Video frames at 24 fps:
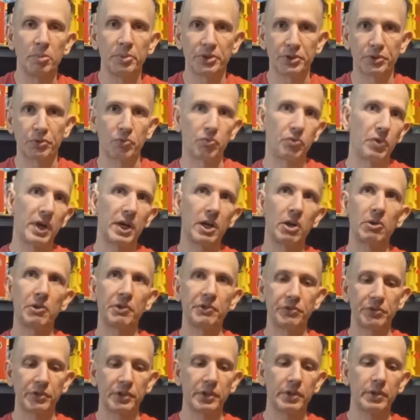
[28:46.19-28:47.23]
but just rare
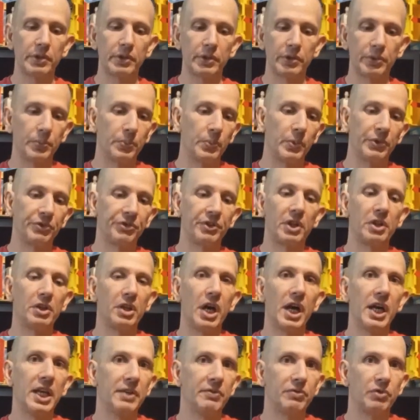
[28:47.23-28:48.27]
as in it wasn't a
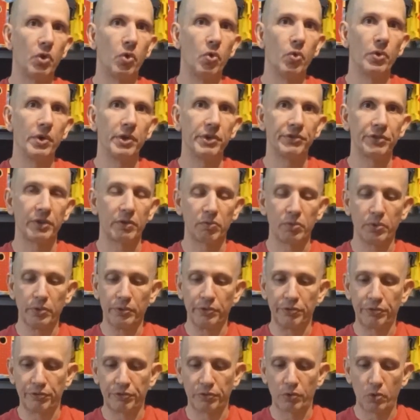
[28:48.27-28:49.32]
line of toys that really
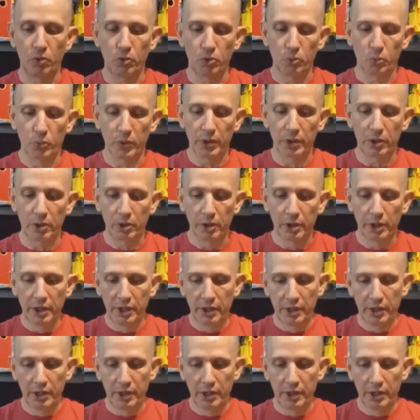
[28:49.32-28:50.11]
sold well.